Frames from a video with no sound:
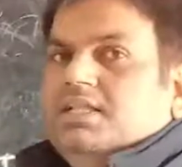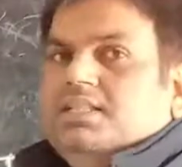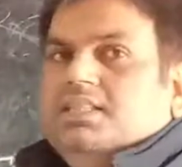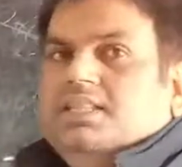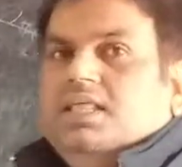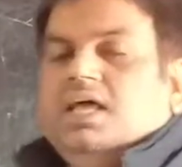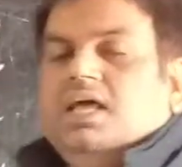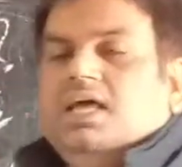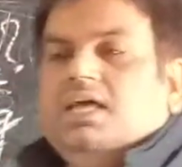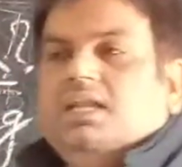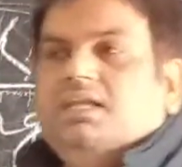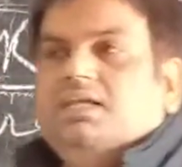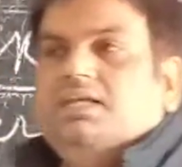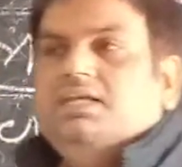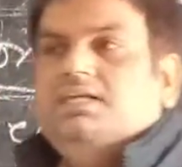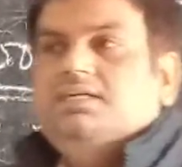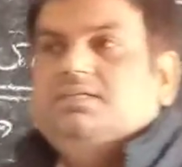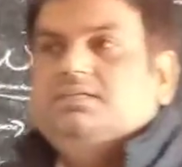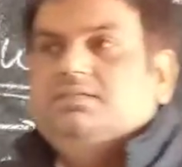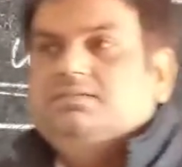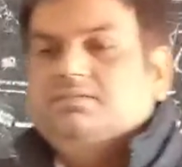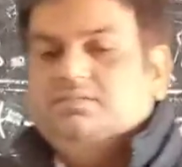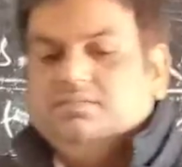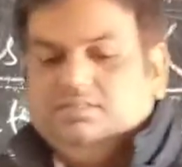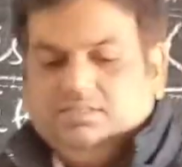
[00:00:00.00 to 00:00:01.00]
then it
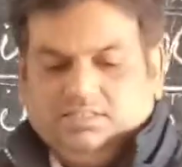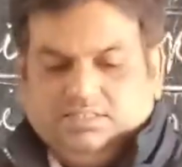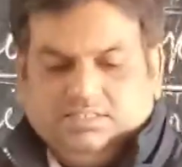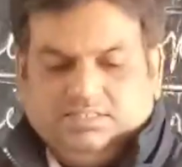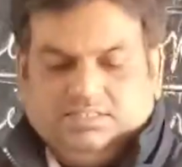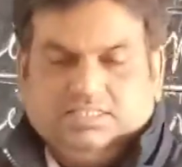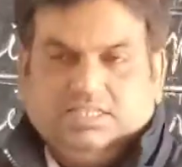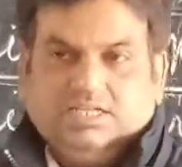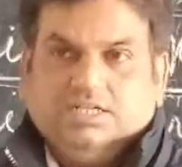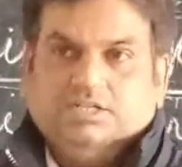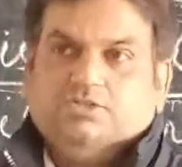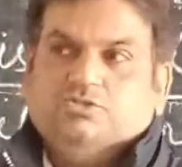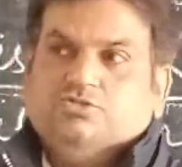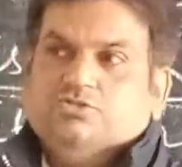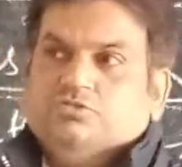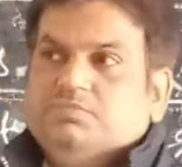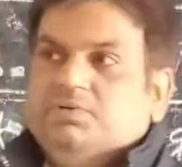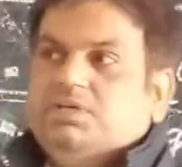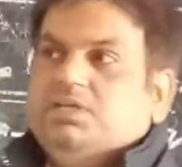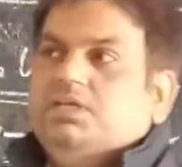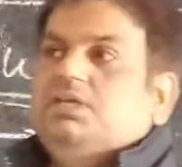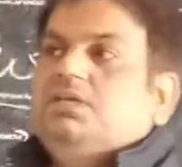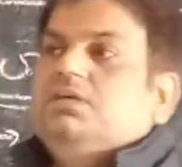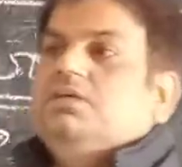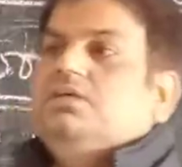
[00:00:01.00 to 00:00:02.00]
said to
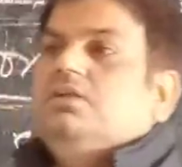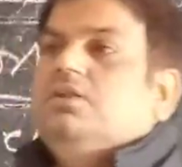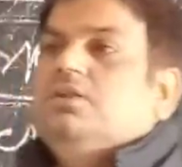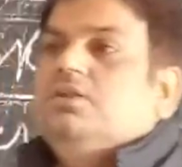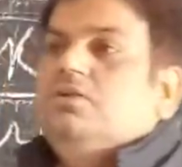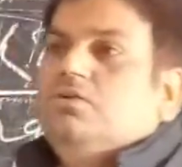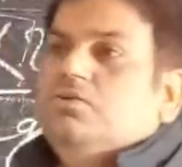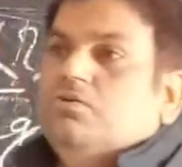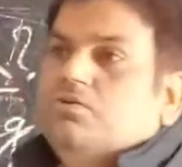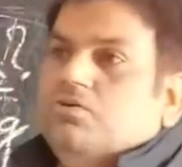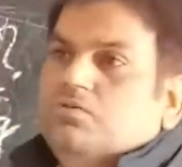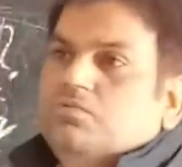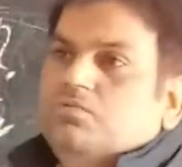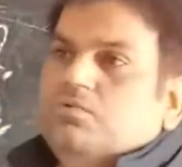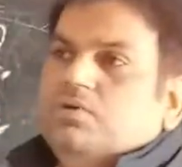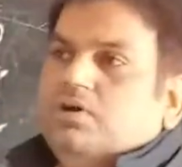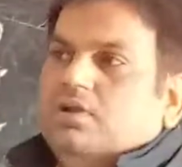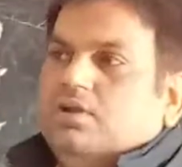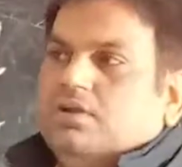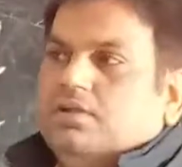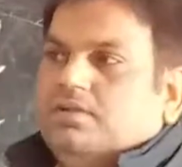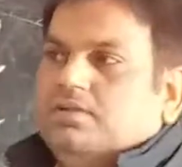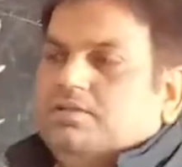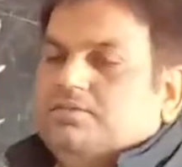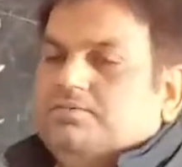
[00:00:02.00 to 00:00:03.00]
be no
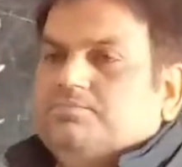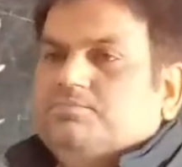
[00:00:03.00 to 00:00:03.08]
work.